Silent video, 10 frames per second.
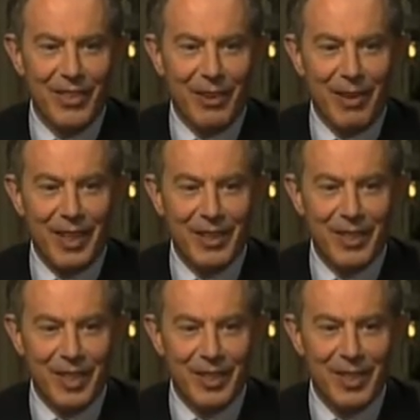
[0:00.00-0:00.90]
know, I think
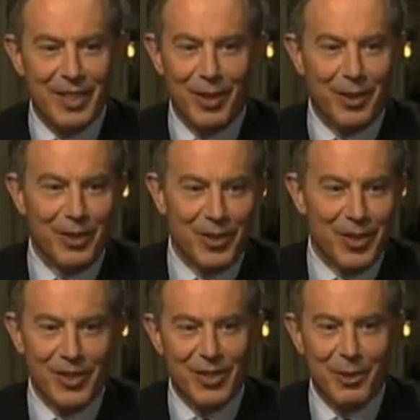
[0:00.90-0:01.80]
there's a lot of
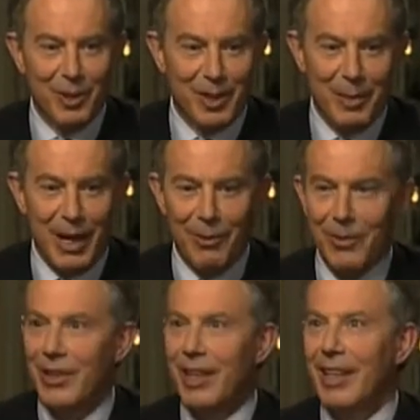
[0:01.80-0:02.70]
nonsense talked about